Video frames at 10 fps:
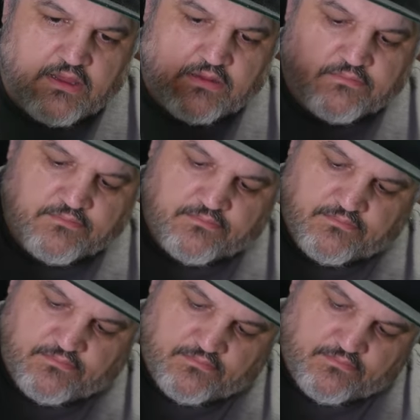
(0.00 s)

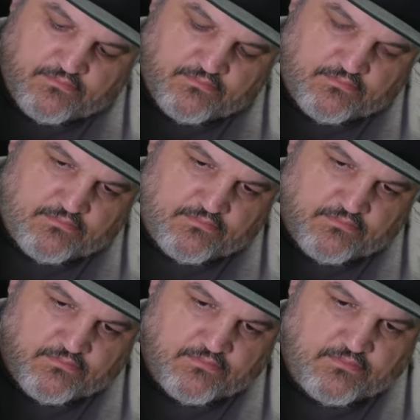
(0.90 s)

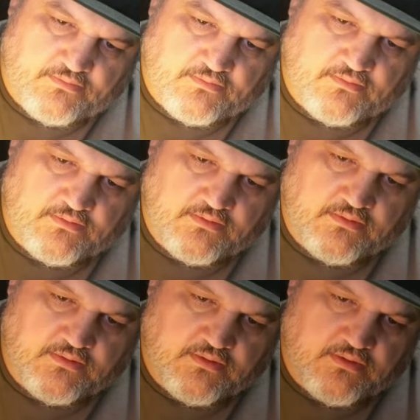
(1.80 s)

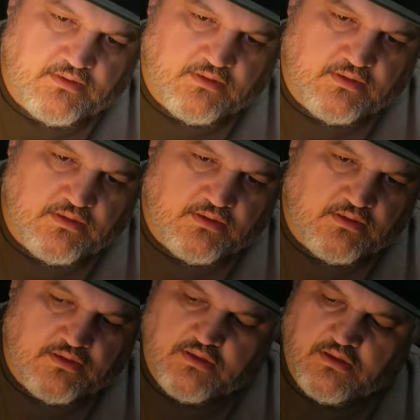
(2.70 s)

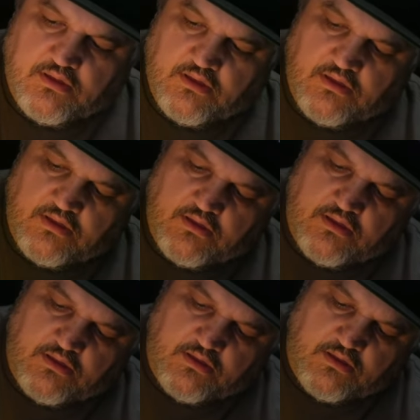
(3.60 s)

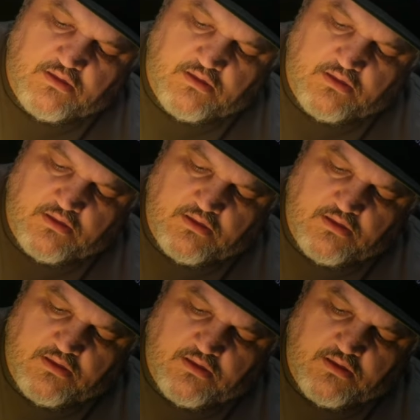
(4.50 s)

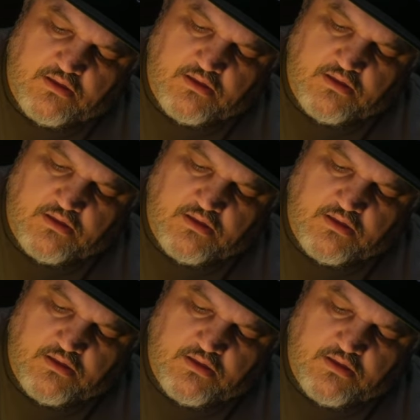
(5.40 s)

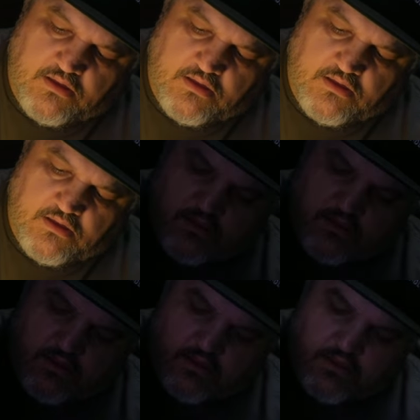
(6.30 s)

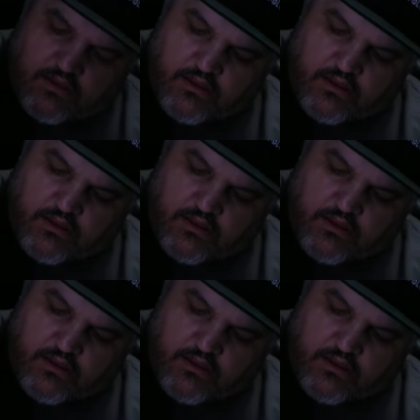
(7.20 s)
(silence)